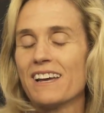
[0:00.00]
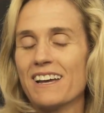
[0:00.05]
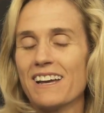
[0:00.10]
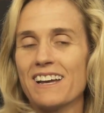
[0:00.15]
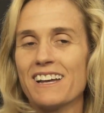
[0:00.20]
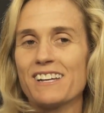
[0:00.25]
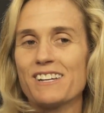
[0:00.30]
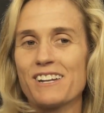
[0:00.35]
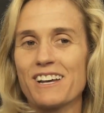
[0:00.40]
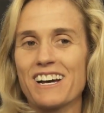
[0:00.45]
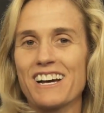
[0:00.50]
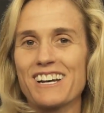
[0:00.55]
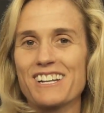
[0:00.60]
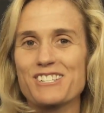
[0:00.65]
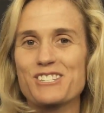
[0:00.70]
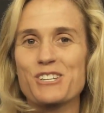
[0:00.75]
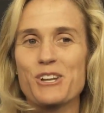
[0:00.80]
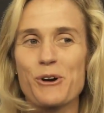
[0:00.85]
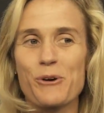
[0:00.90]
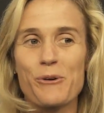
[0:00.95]

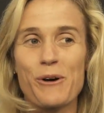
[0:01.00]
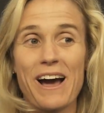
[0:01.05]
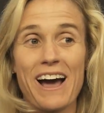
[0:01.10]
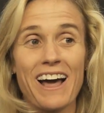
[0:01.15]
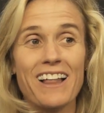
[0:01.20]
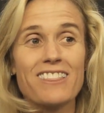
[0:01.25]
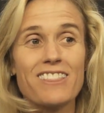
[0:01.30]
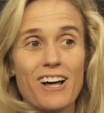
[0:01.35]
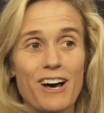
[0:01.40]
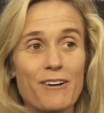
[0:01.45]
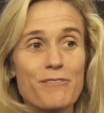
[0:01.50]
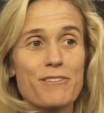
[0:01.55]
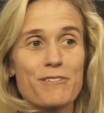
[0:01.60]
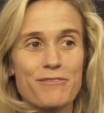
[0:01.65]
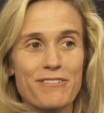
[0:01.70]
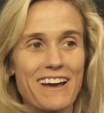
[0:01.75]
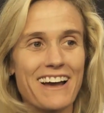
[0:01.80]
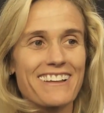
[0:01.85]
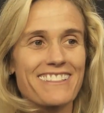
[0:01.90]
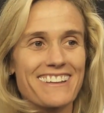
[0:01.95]
And so I love the
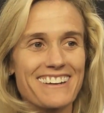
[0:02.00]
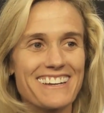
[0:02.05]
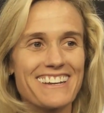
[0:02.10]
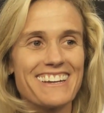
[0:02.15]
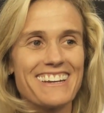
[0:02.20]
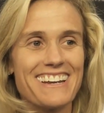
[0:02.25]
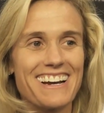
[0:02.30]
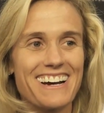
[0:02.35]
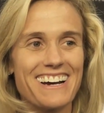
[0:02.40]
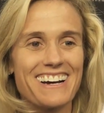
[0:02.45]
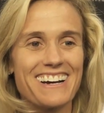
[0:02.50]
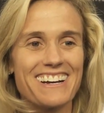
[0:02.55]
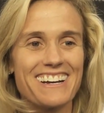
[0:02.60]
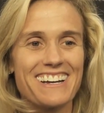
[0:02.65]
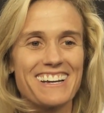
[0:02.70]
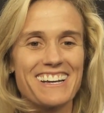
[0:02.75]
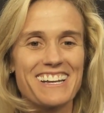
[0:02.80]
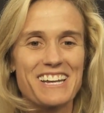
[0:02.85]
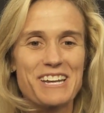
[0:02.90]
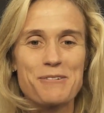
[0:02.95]
fact that
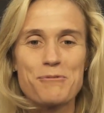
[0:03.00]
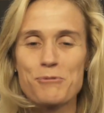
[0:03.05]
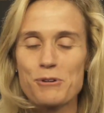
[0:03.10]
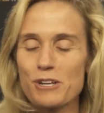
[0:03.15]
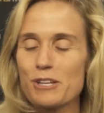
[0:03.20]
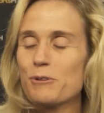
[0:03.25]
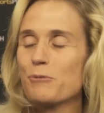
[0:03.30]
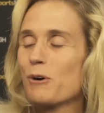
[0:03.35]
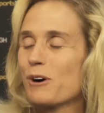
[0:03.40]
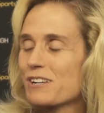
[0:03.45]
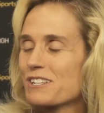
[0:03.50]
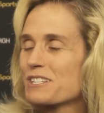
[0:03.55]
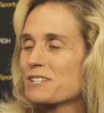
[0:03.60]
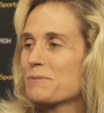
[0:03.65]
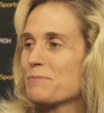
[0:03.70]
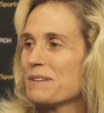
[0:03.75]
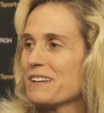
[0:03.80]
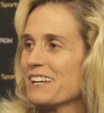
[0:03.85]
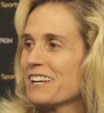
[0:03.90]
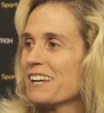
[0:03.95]
he really wants
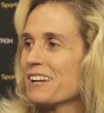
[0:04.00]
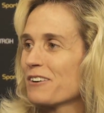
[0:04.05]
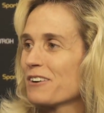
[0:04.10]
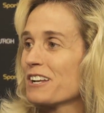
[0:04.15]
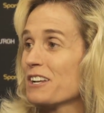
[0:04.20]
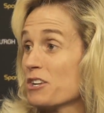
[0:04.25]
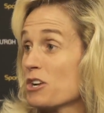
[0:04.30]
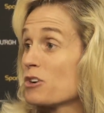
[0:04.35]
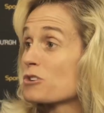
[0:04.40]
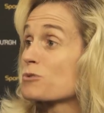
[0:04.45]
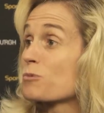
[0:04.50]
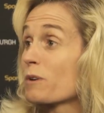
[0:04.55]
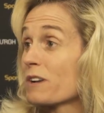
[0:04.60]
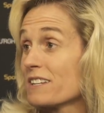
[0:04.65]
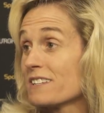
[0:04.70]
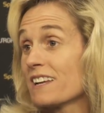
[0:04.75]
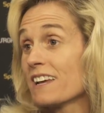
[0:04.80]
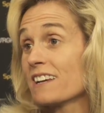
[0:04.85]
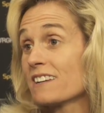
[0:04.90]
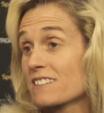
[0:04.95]
to be here, and he knows what
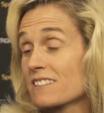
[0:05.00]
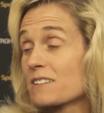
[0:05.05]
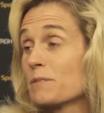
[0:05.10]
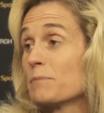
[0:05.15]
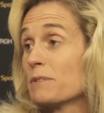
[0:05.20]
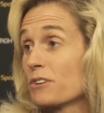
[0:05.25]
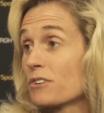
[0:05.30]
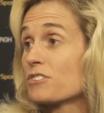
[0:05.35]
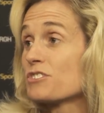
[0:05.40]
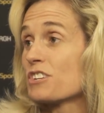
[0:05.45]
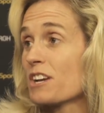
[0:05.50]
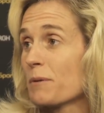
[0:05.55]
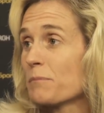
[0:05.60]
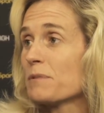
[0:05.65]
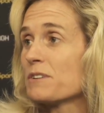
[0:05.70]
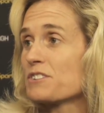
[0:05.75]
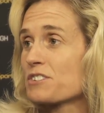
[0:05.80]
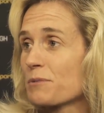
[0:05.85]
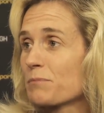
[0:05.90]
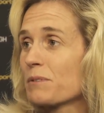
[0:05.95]
it takes to build a
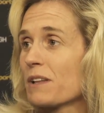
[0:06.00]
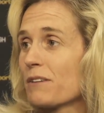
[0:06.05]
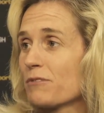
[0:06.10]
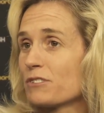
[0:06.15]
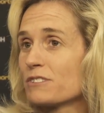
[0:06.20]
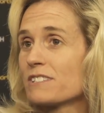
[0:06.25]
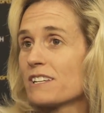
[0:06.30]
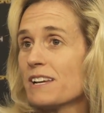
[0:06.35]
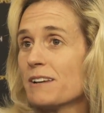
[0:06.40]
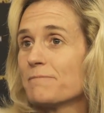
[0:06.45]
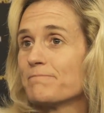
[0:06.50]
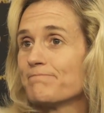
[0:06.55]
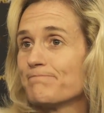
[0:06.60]
championship level team.